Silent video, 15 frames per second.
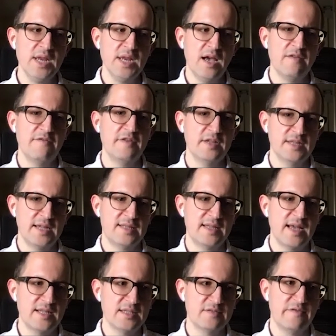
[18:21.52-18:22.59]
I think that
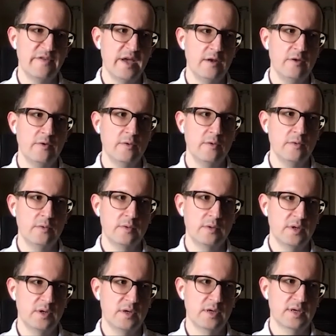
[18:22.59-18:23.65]
adds value
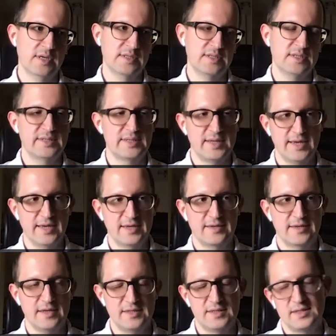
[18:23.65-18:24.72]
because it's like
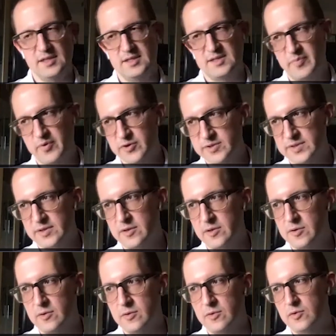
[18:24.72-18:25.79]
it's
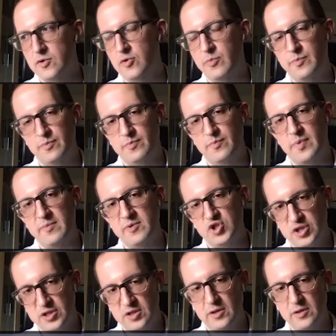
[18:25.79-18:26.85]
personal. You
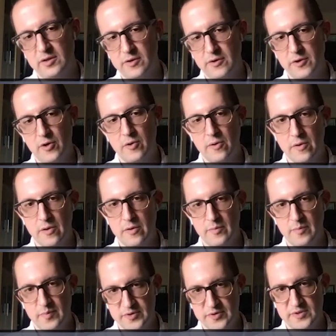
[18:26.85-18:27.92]
publish it under your
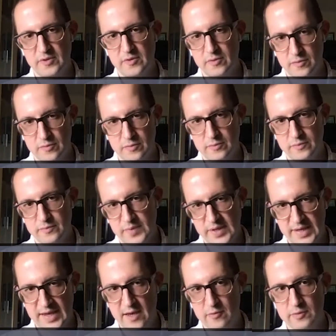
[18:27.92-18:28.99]
personal
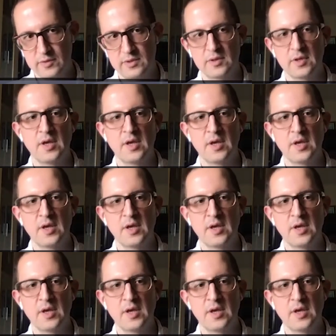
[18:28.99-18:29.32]
account.